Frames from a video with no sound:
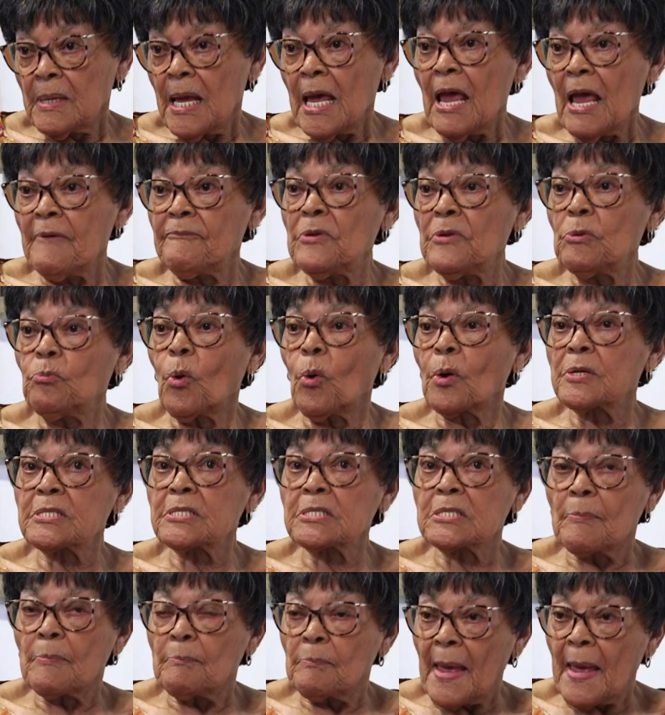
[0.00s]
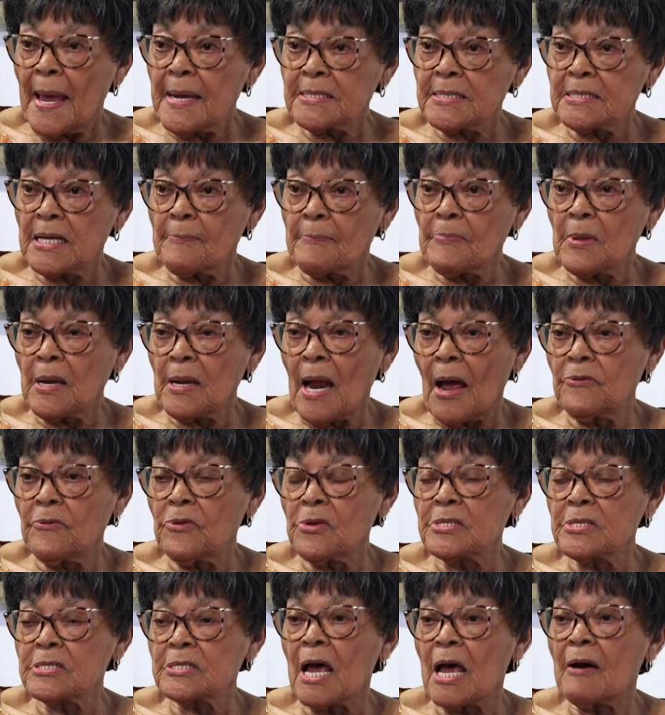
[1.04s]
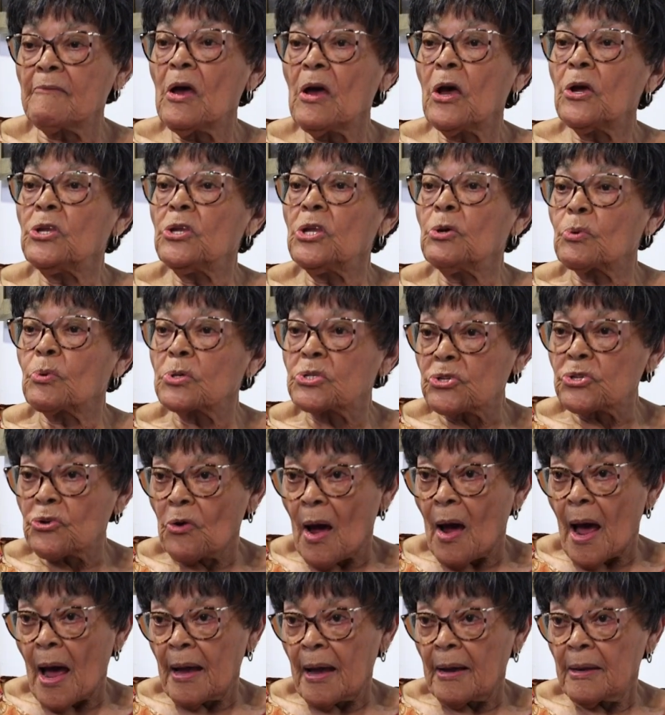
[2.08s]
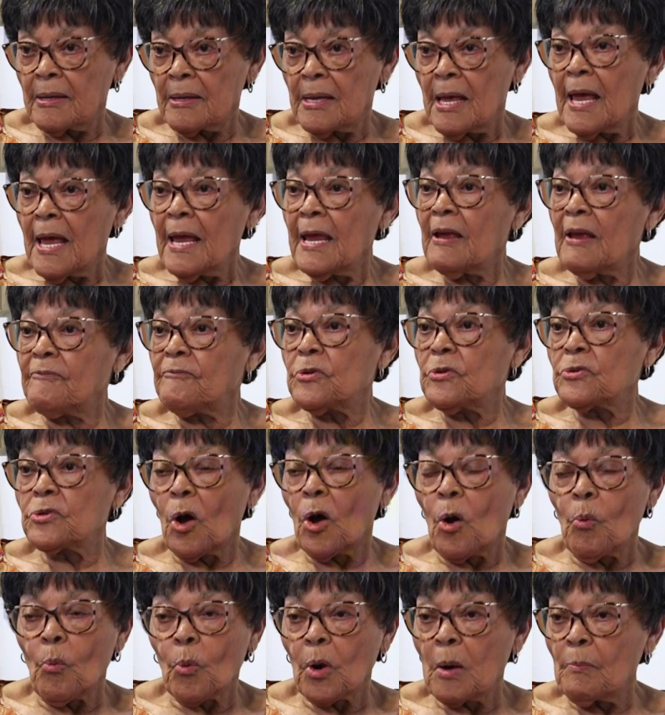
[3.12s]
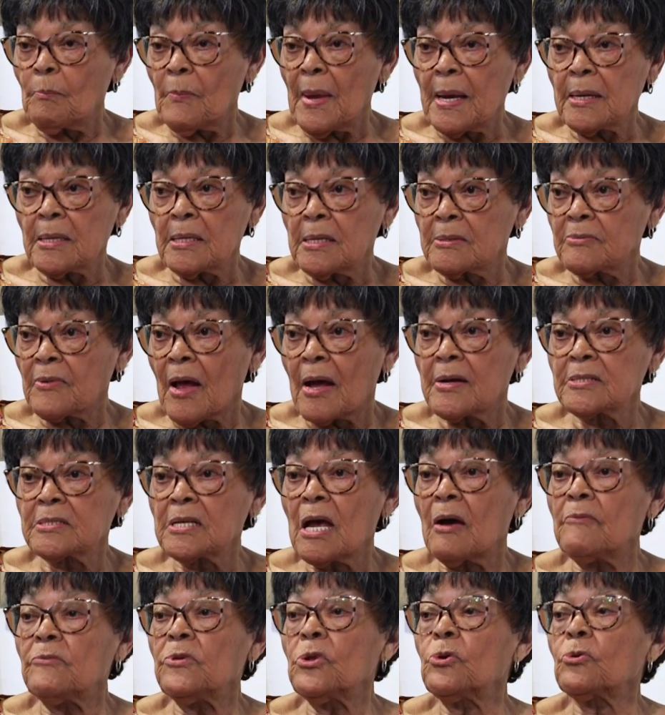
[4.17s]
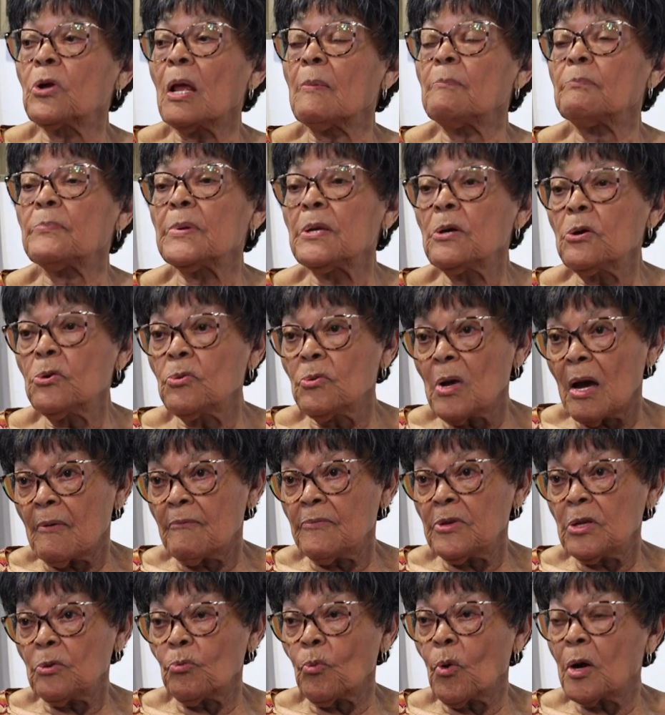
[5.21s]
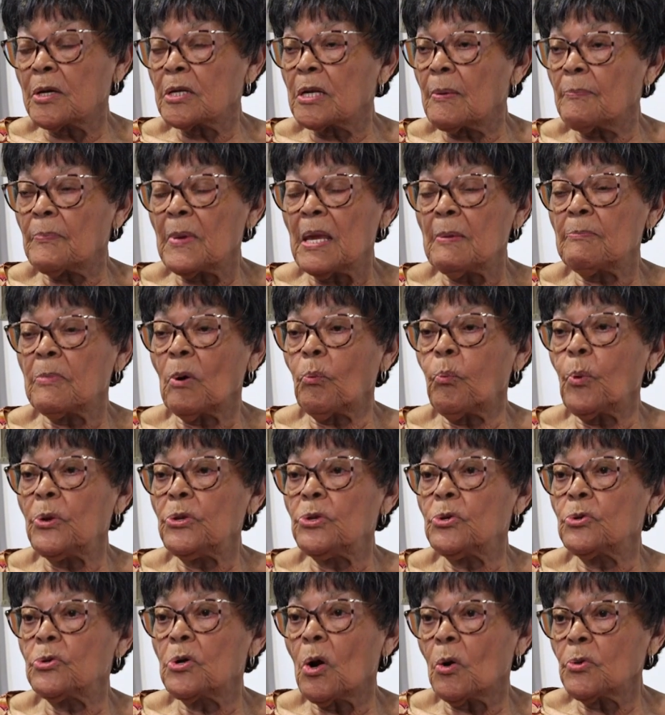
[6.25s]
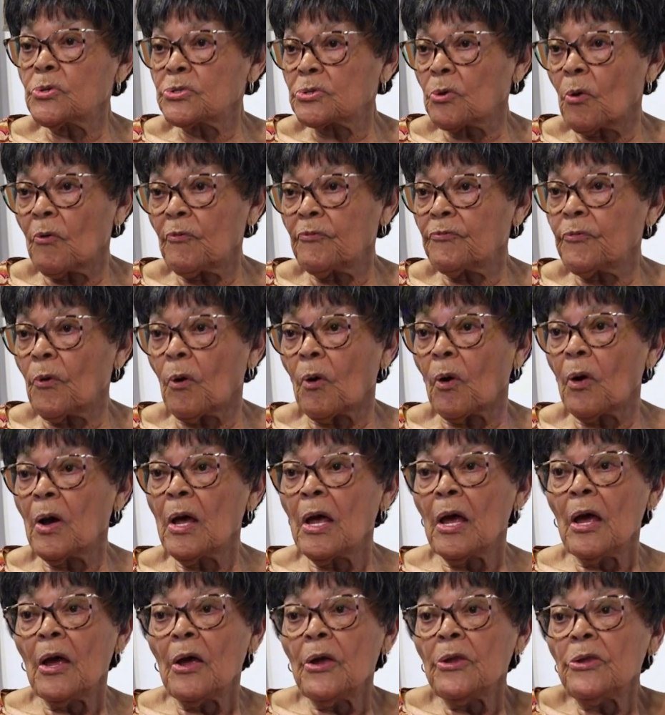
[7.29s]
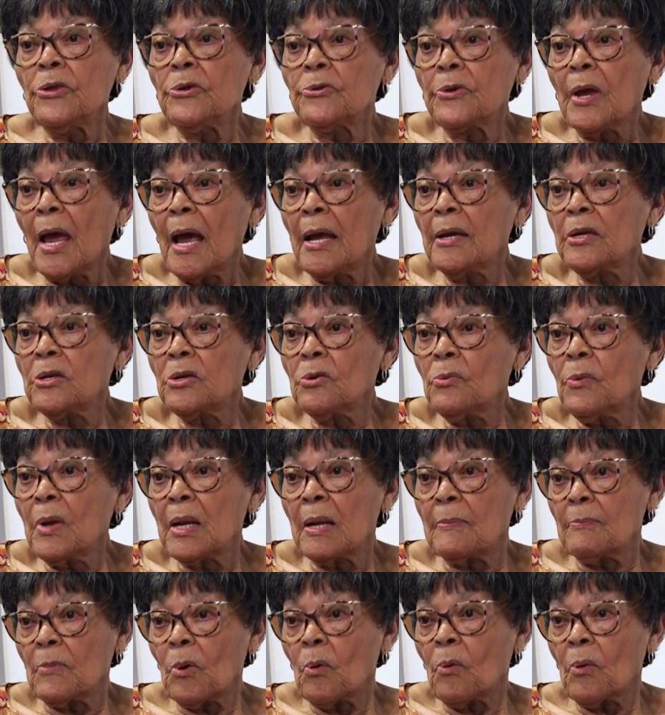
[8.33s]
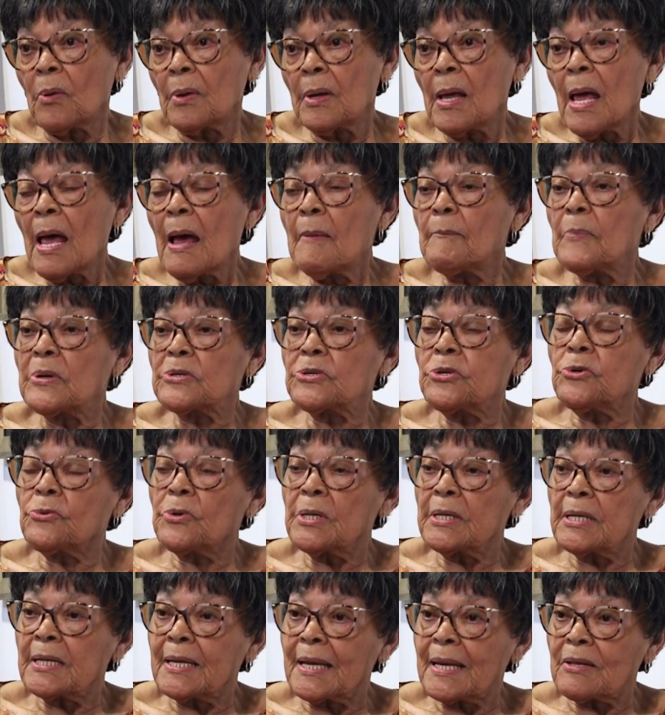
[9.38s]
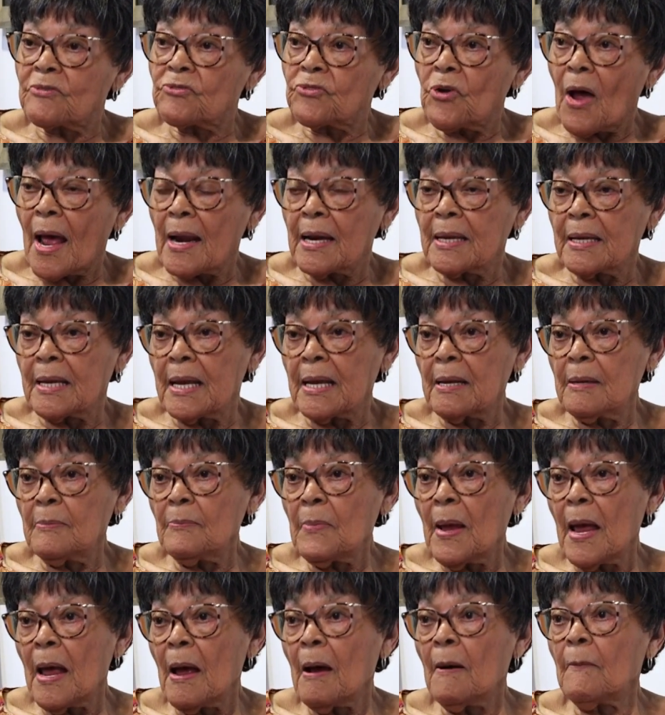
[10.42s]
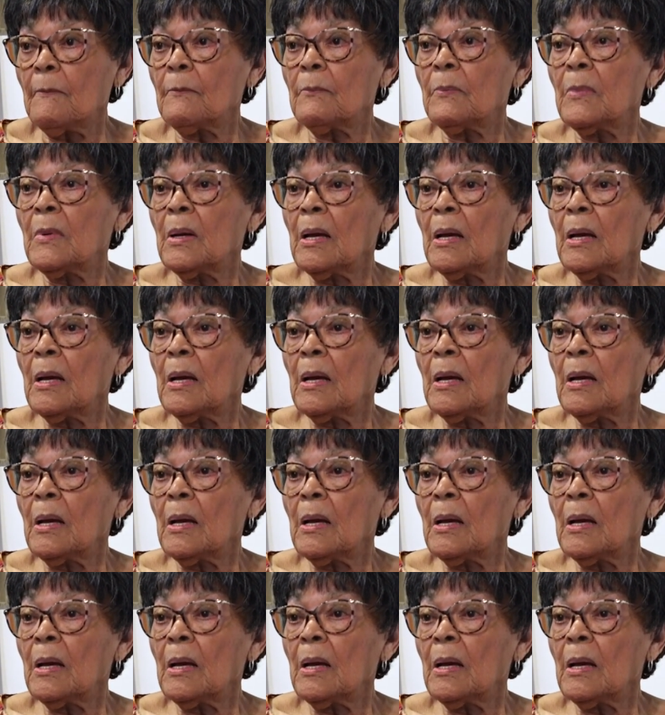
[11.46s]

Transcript: If you want to make something out of yourself, you would try. If you don't want to make them out of yourself, you can be whoever you want to be. But when you go so far, you can't do it anymore. But you can try to get them help,